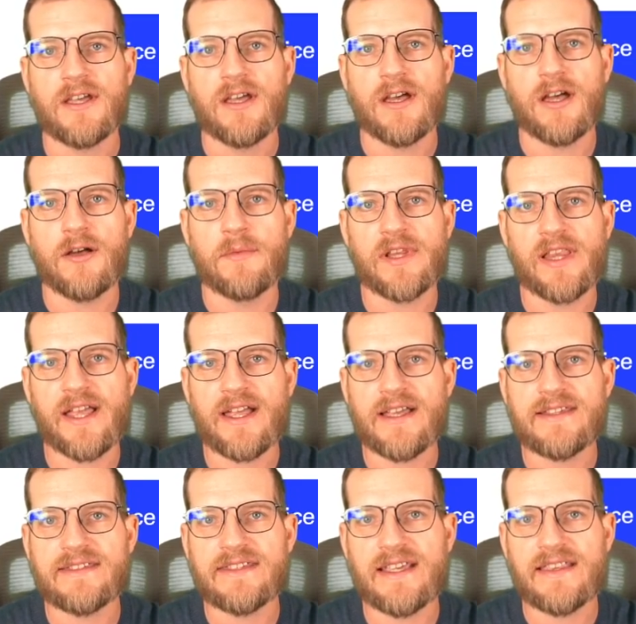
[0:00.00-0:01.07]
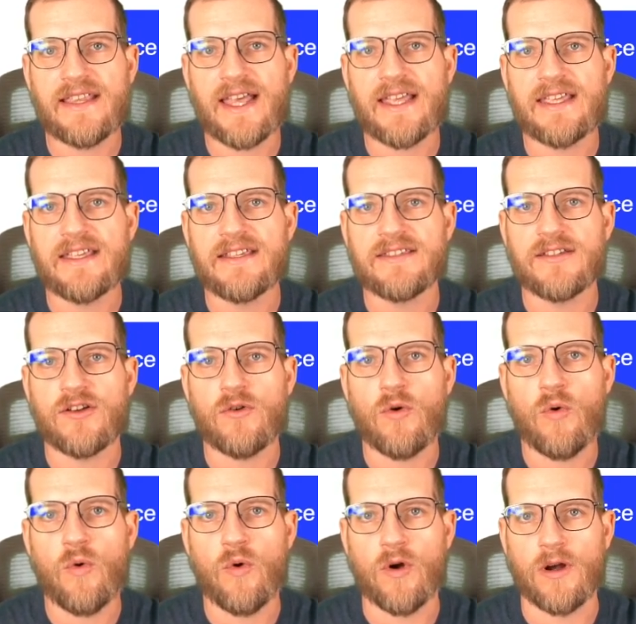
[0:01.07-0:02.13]
but like I said, that is an
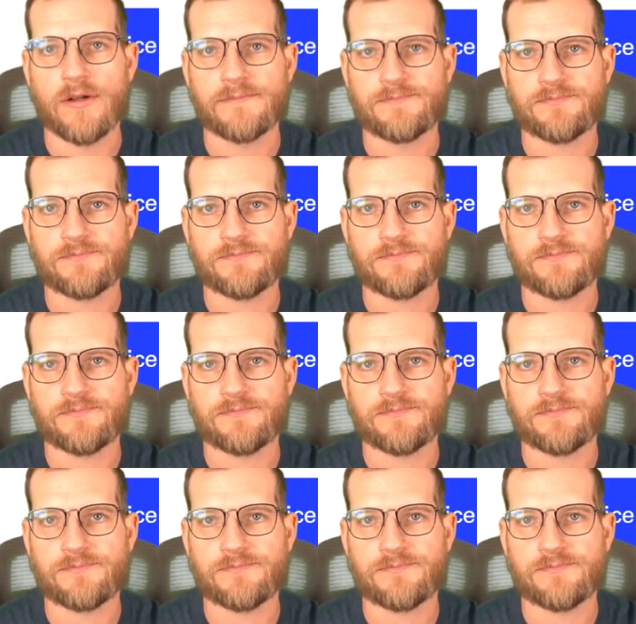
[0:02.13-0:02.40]
OR.